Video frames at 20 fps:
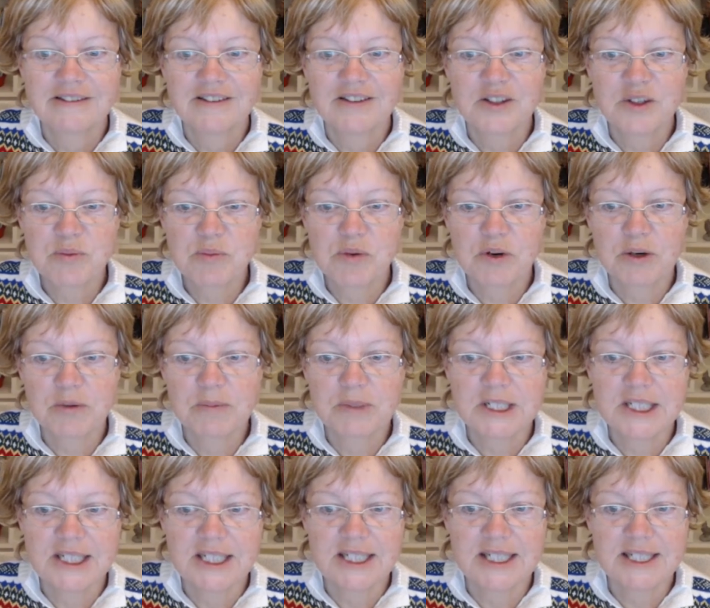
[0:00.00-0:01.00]
The
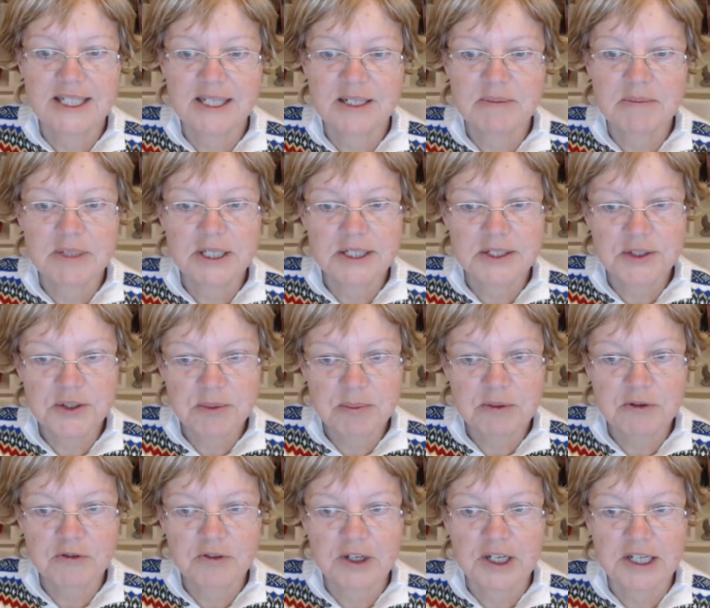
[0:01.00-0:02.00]
prompt is that my
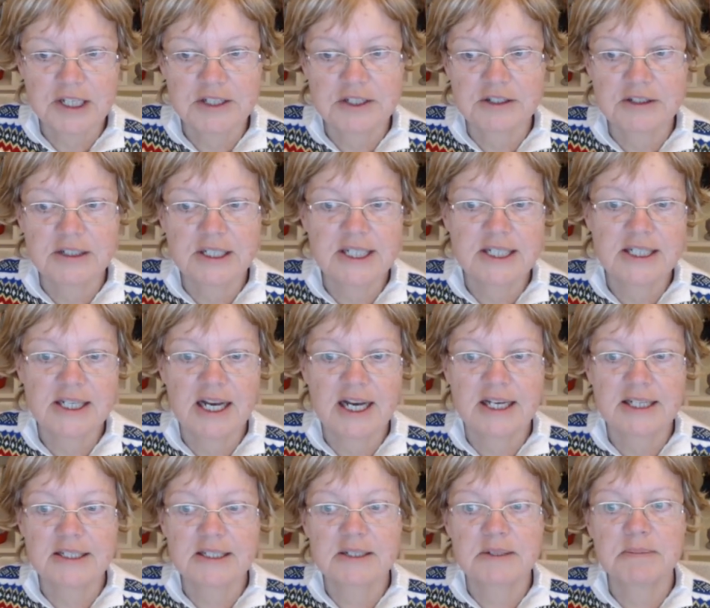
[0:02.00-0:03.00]
supervisor has
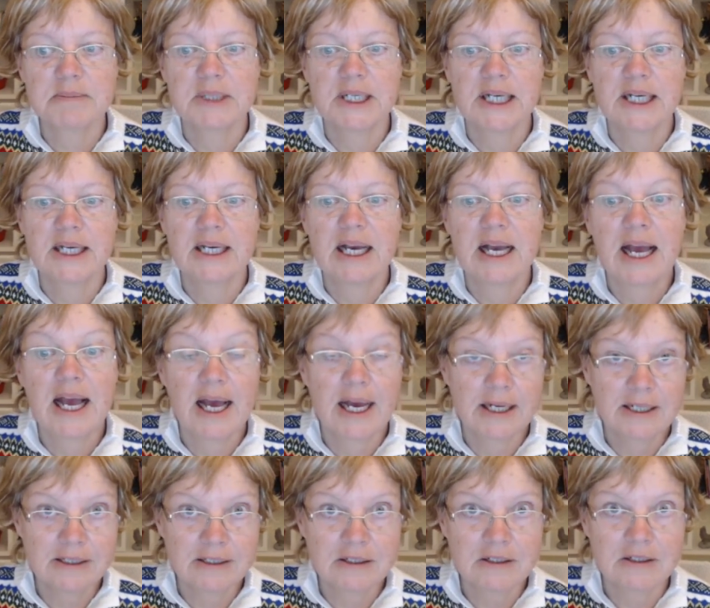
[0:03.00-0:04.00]
asked me
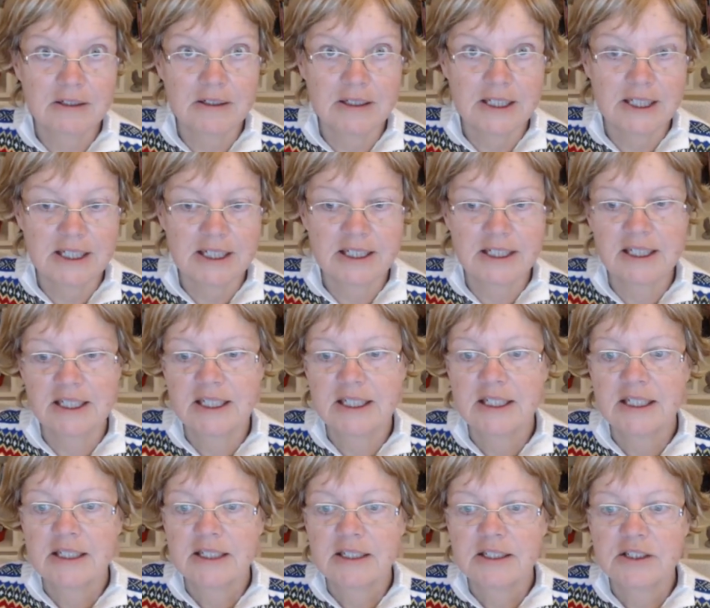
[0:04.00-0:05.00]
and a colleague
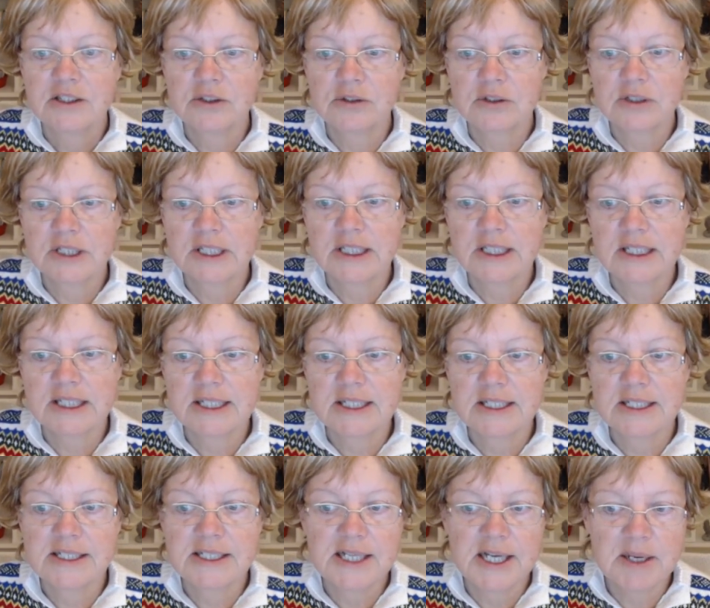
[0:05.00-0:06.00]
to organize
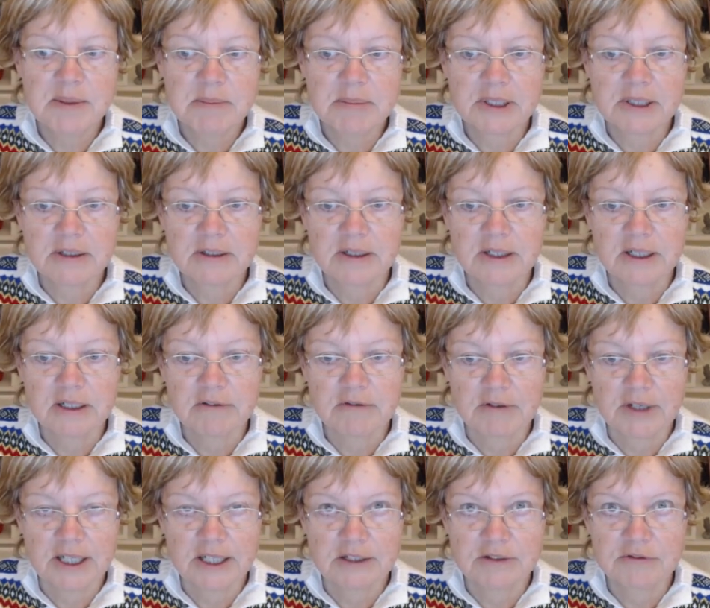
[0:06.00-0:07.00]
a team building
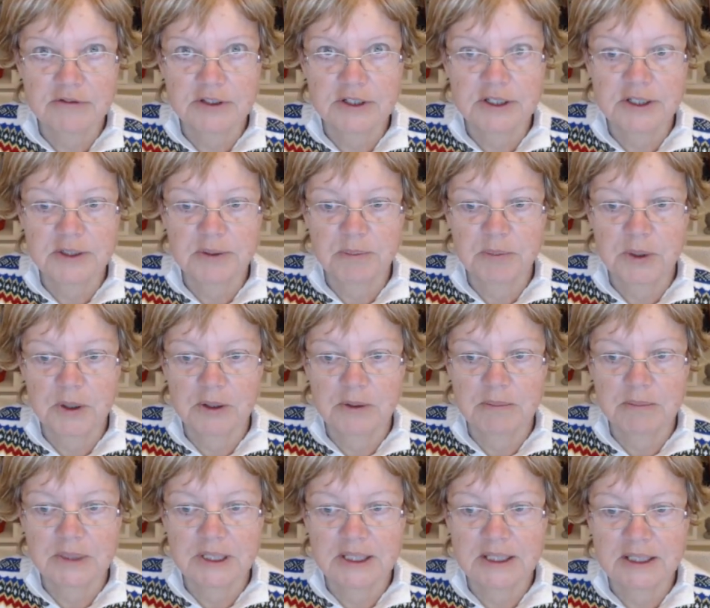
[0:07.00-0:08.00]
event for the
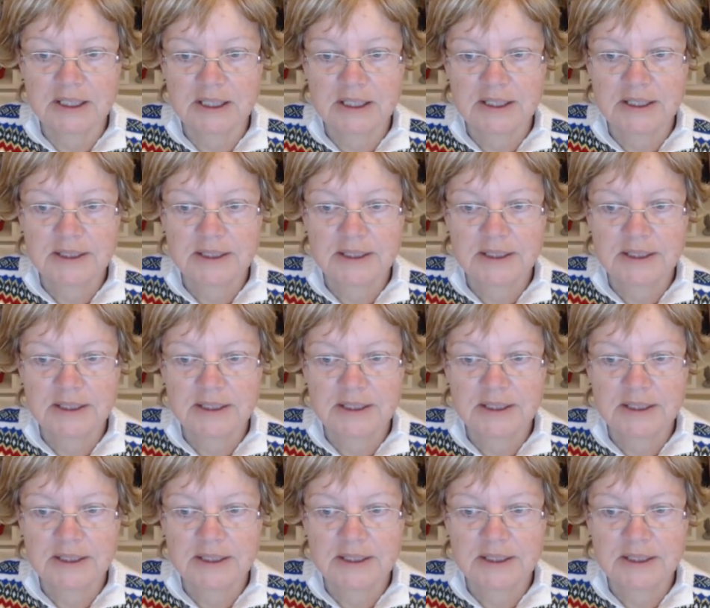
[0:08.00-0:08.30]
department.